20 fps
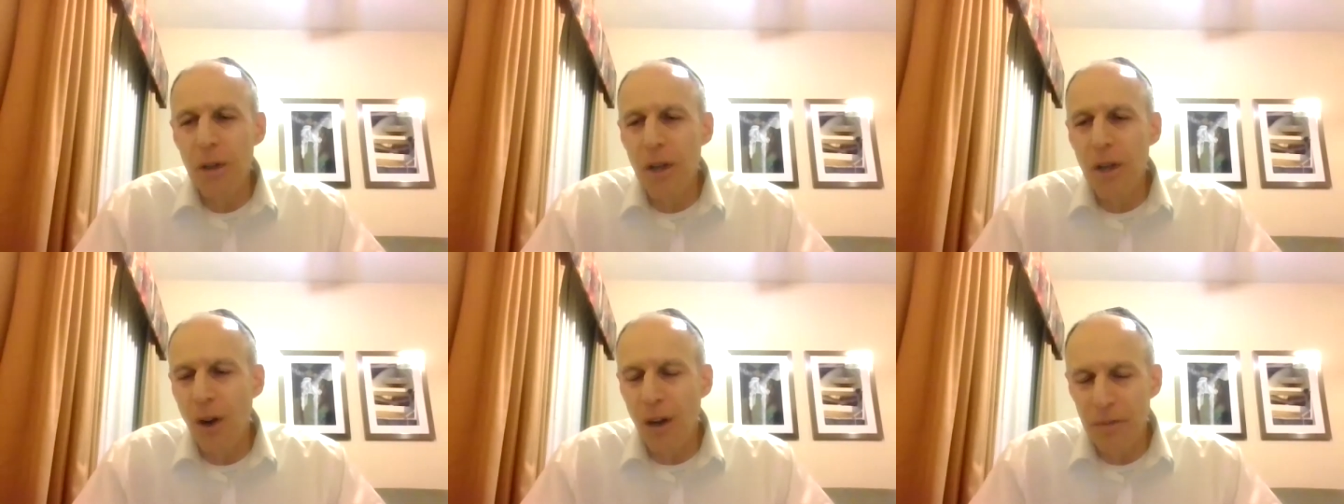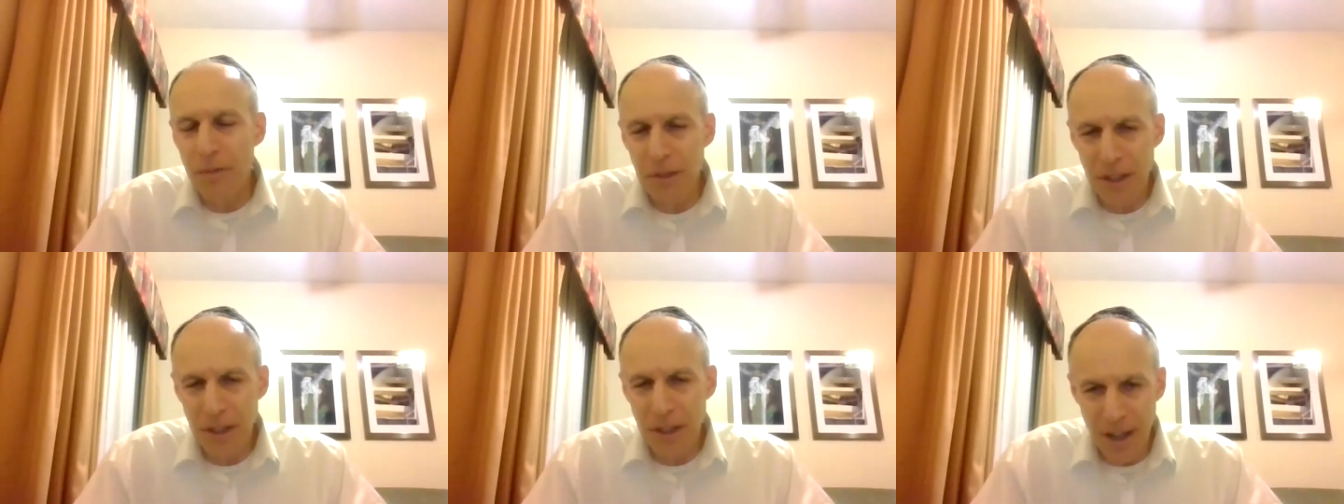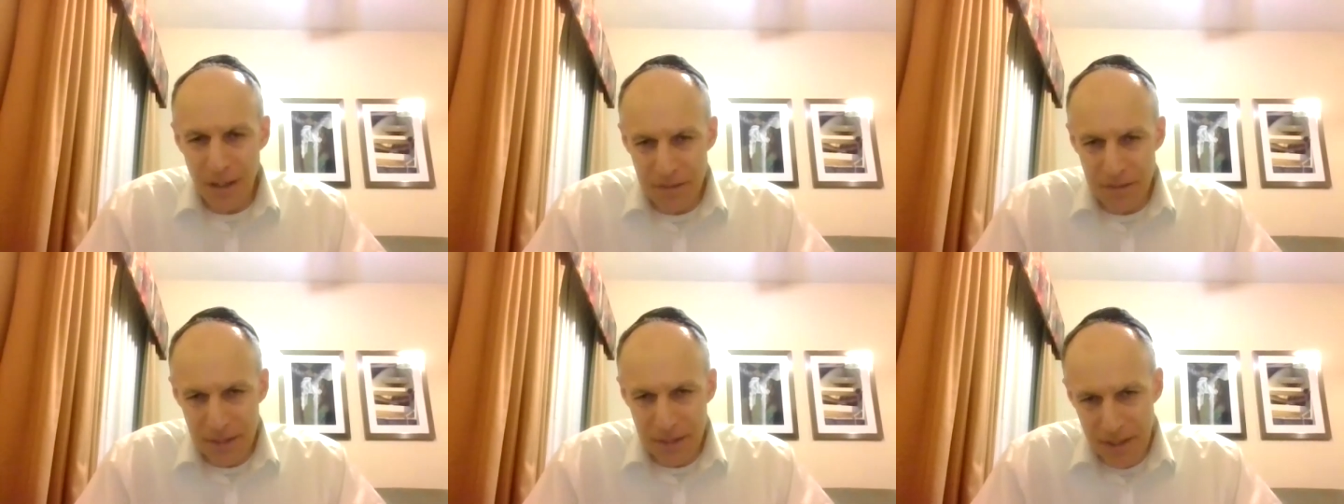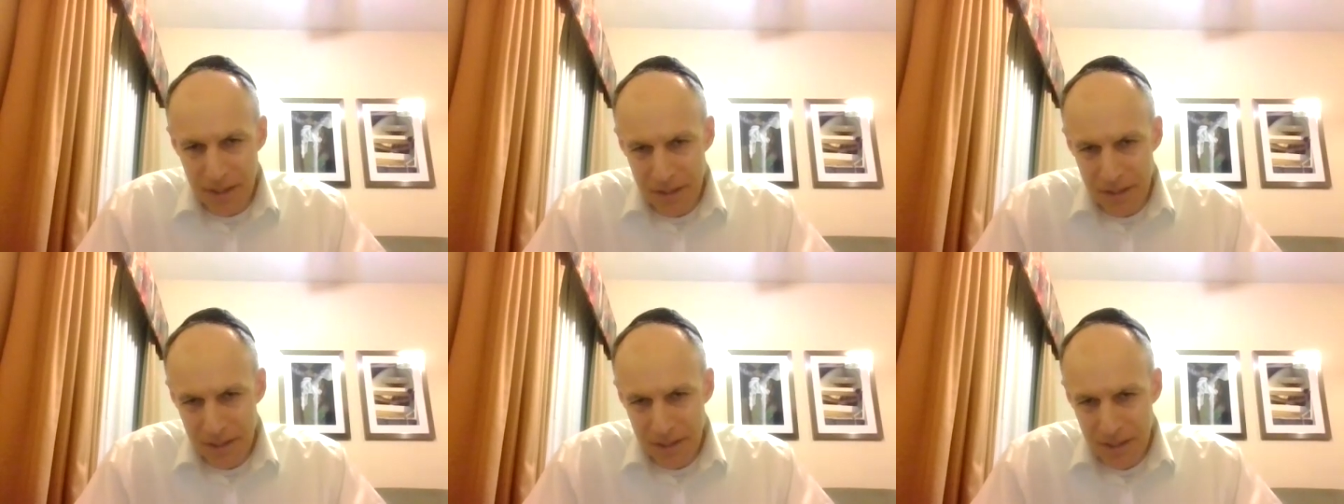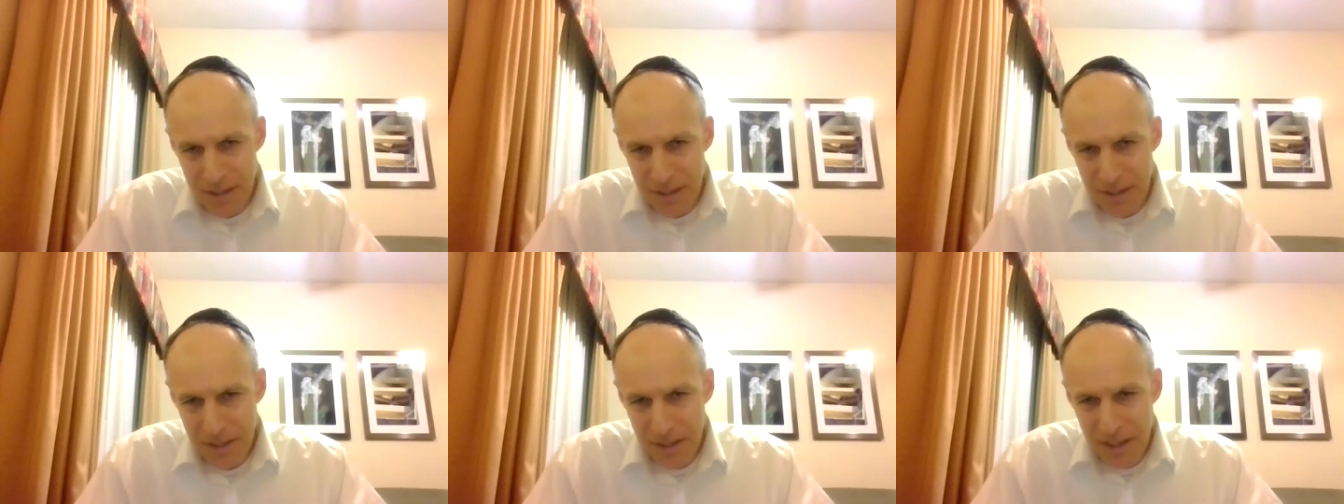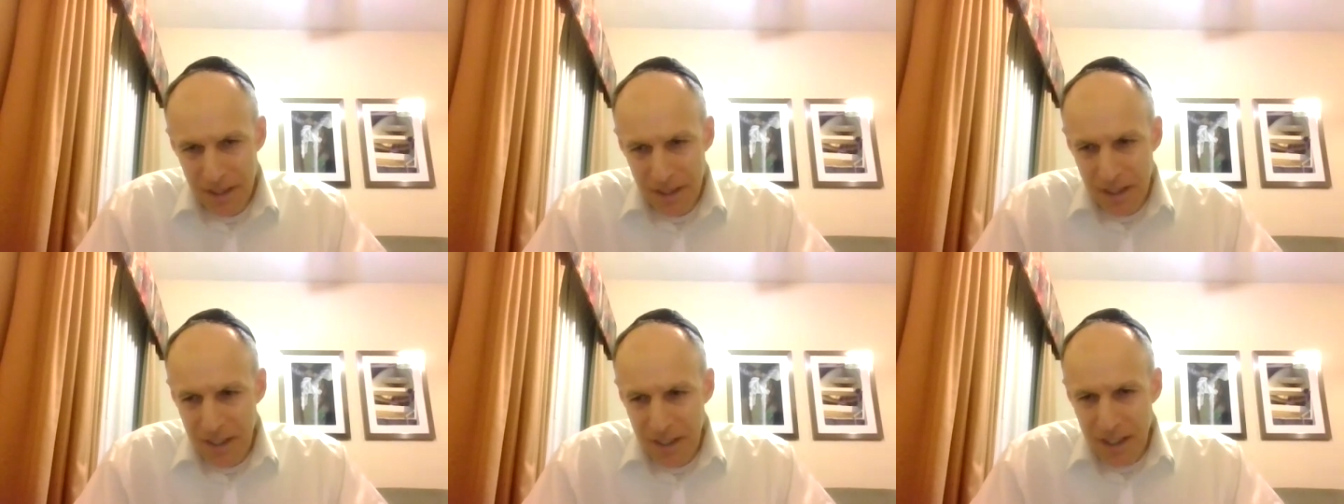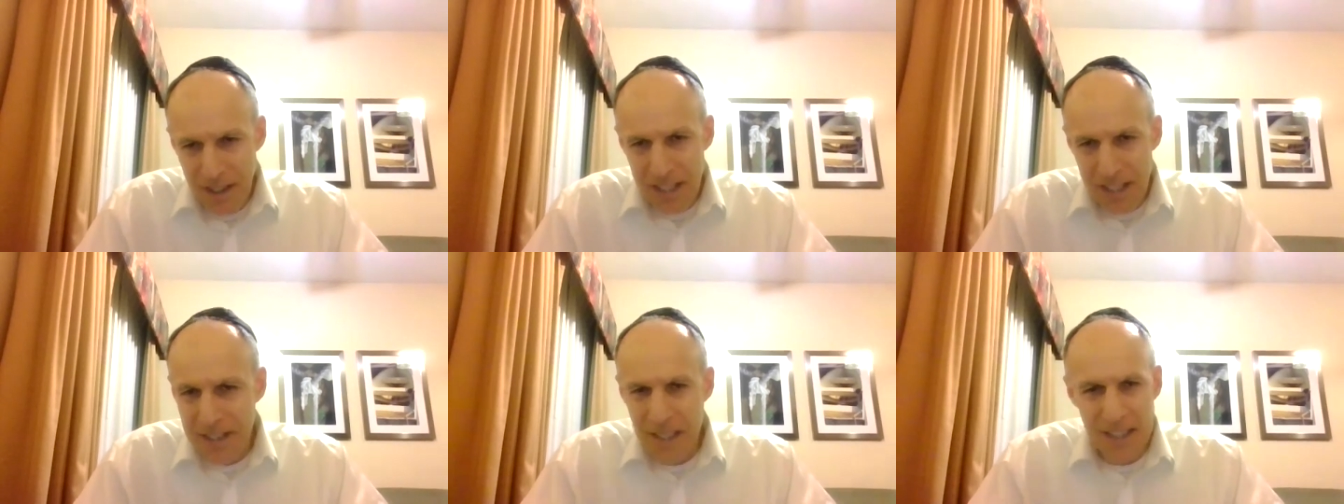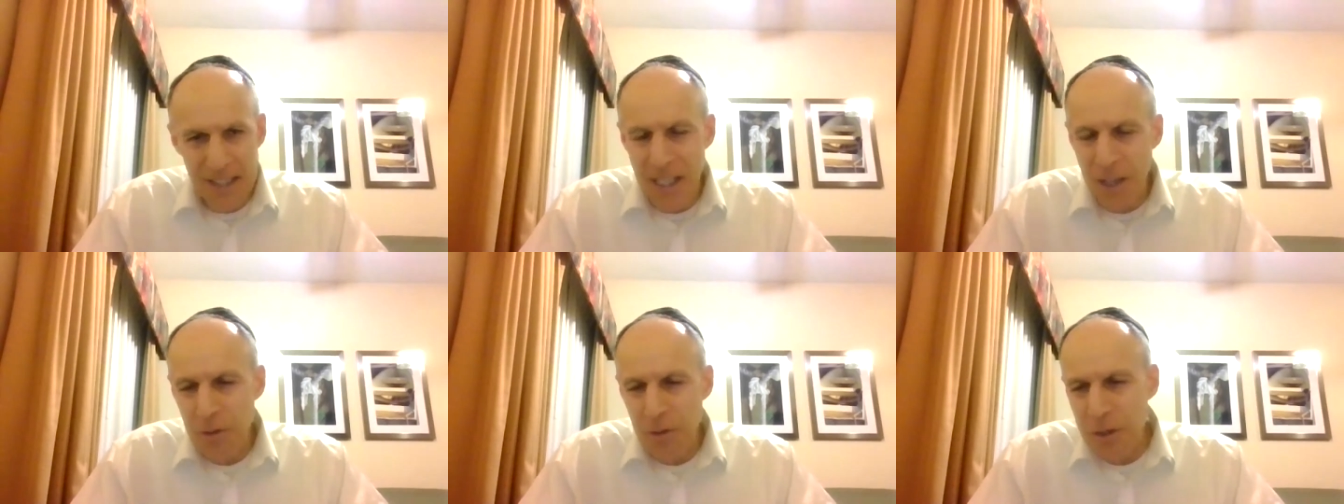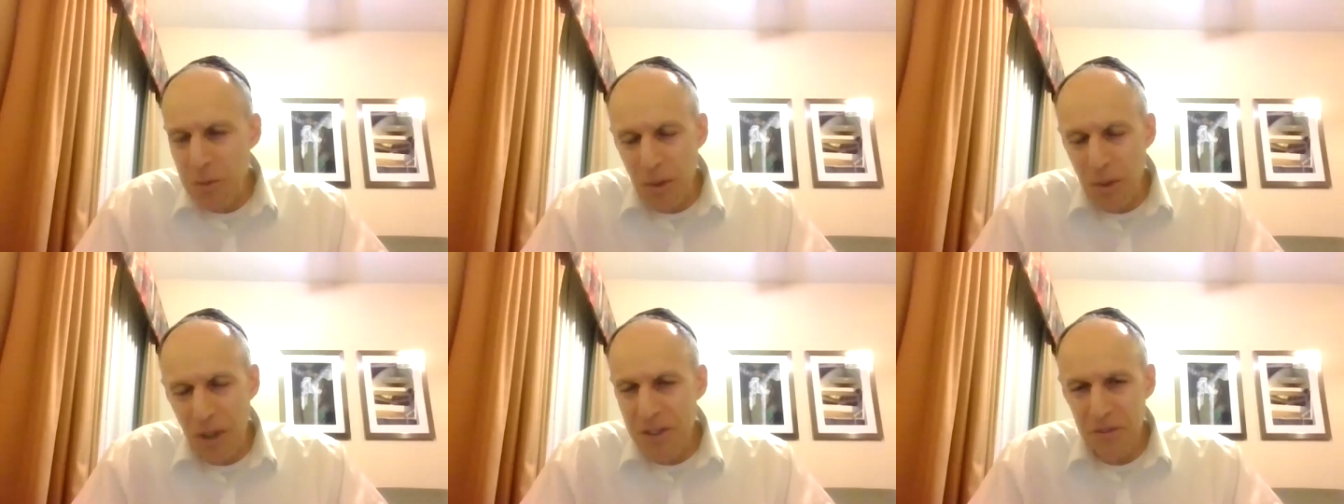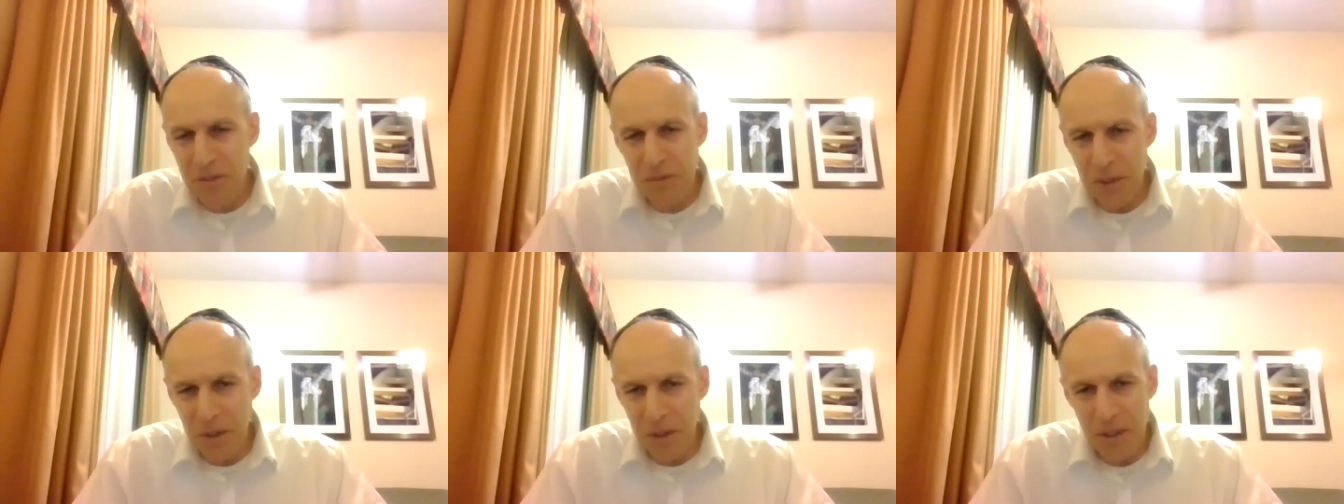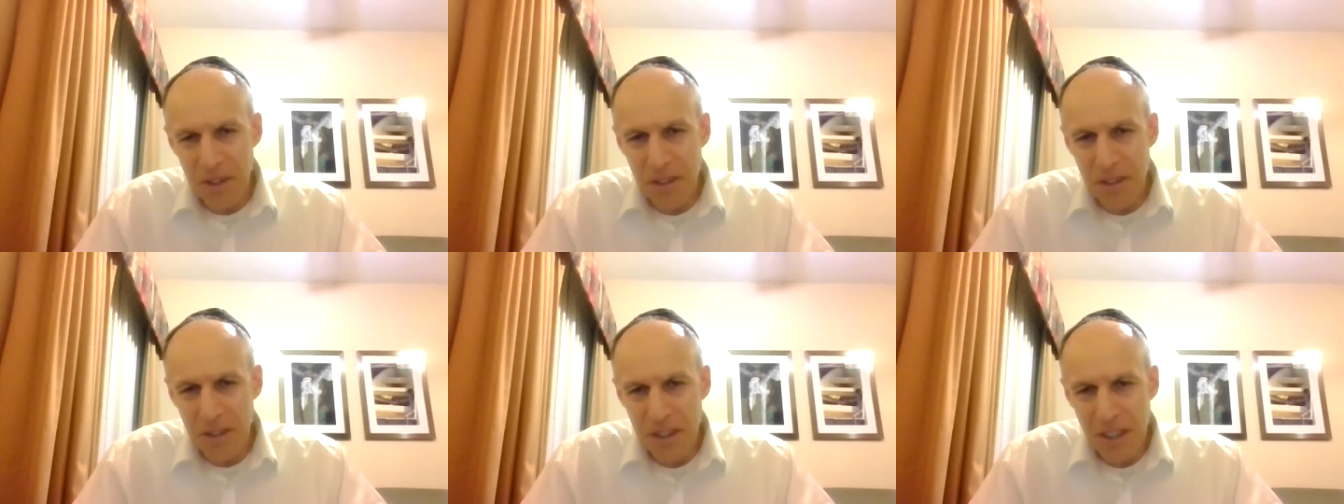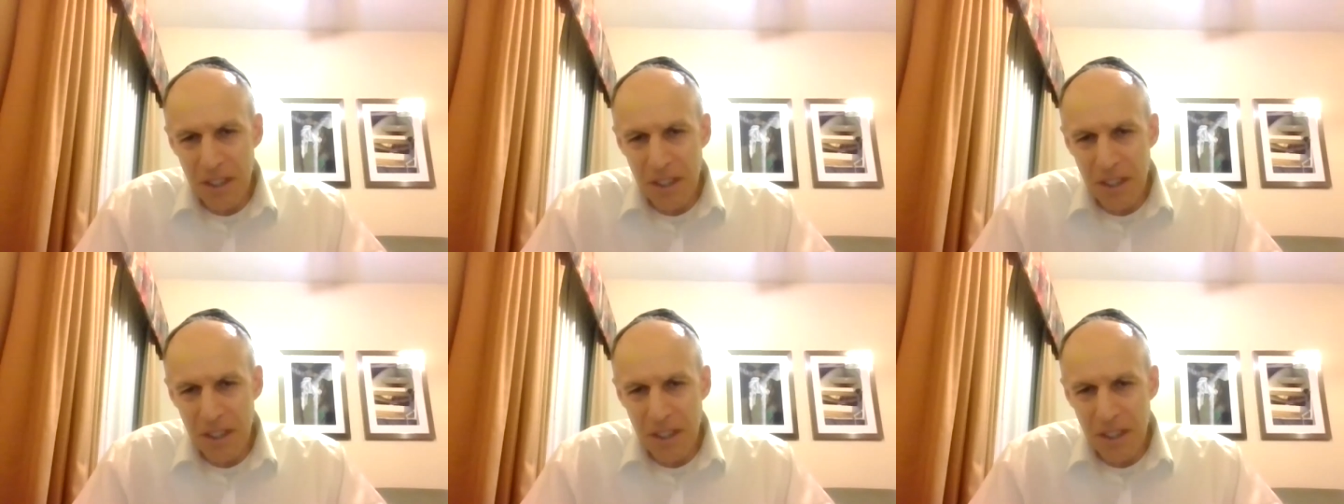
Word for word: We'll go out for coffee. I thought that was wonderful.